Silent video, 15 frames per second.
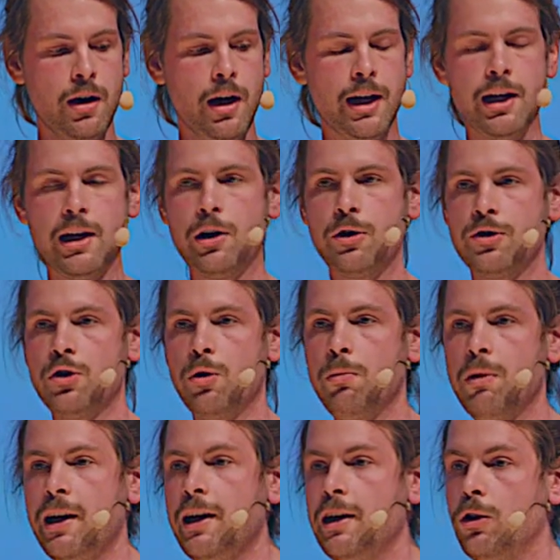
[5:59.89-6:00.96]
and then there's no
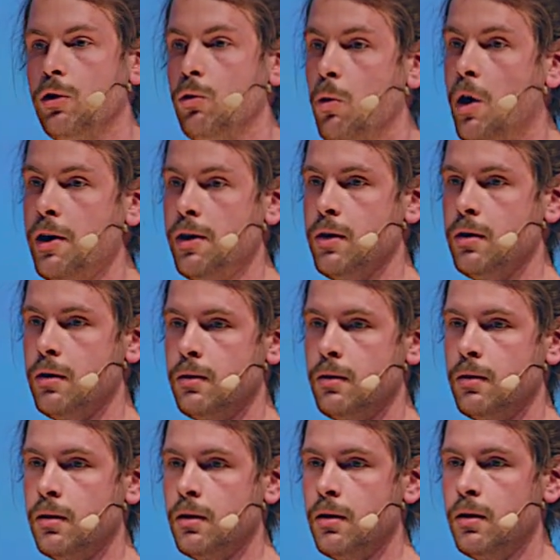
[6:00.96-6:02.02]
player who won?
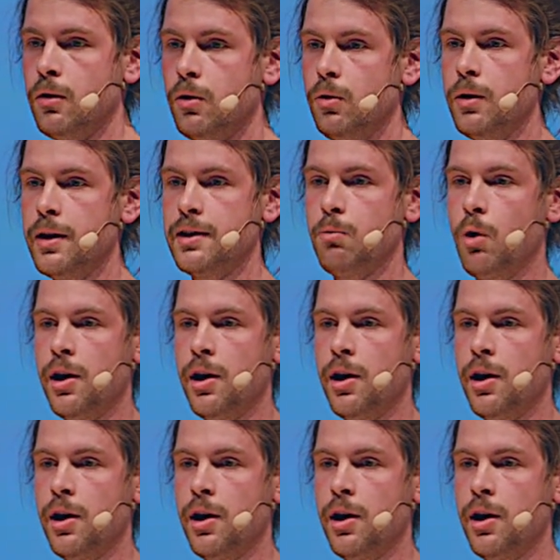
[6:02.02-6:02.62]
Who has